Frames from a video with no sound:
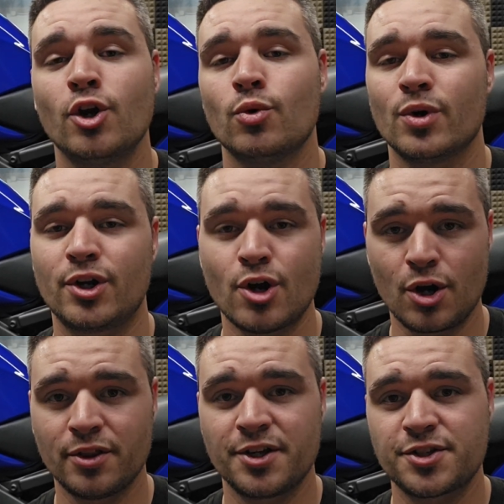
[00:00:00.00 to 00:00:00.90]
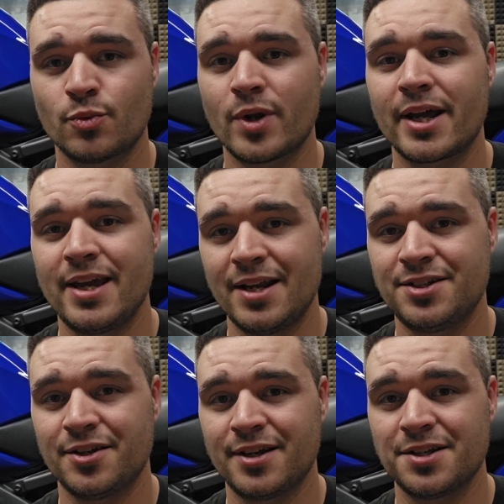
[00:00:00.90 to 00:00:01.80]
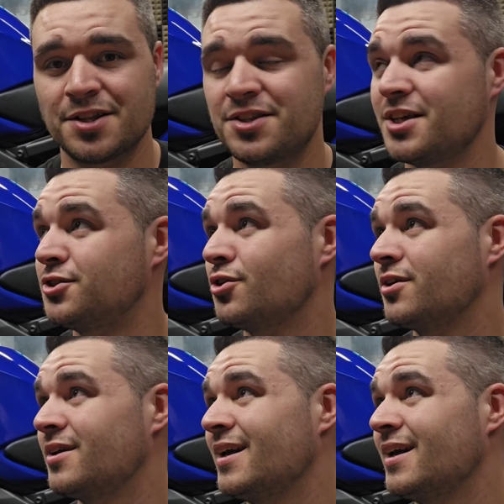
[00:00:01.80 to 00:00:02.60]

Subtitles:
Regardless, what I can tell you is this thing took